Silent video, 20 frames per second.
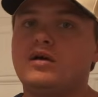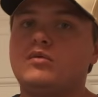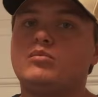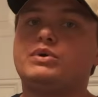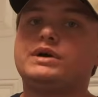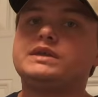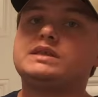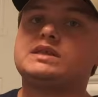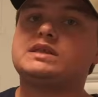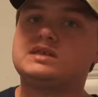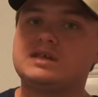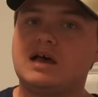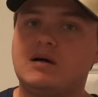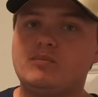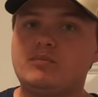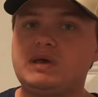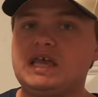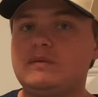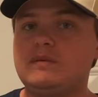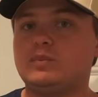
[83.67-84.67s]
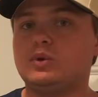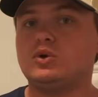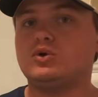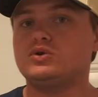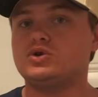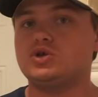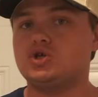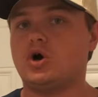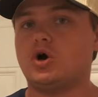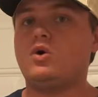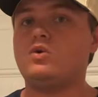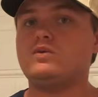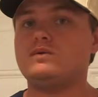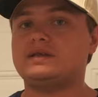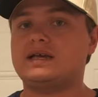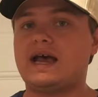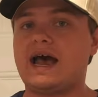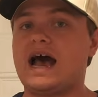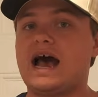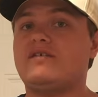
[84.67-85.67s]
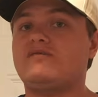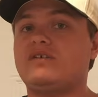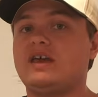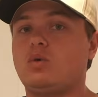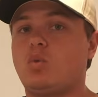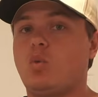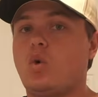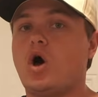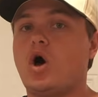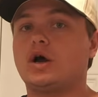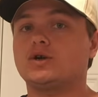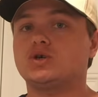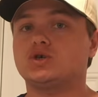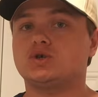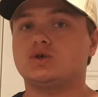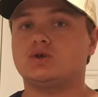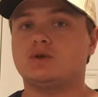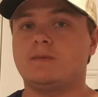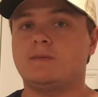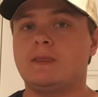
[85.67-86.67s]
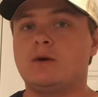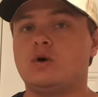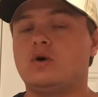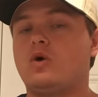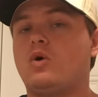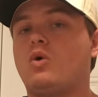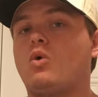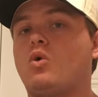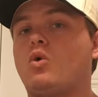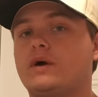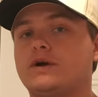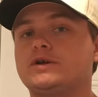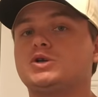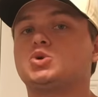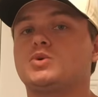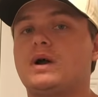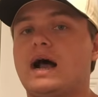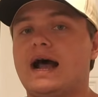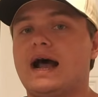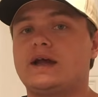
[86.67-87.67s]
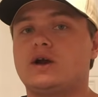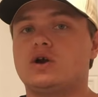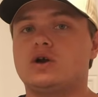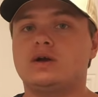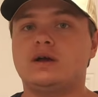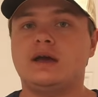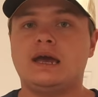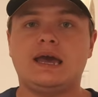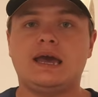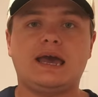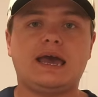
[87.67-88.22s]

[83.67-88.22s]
But some people don't have a washer or a dryer,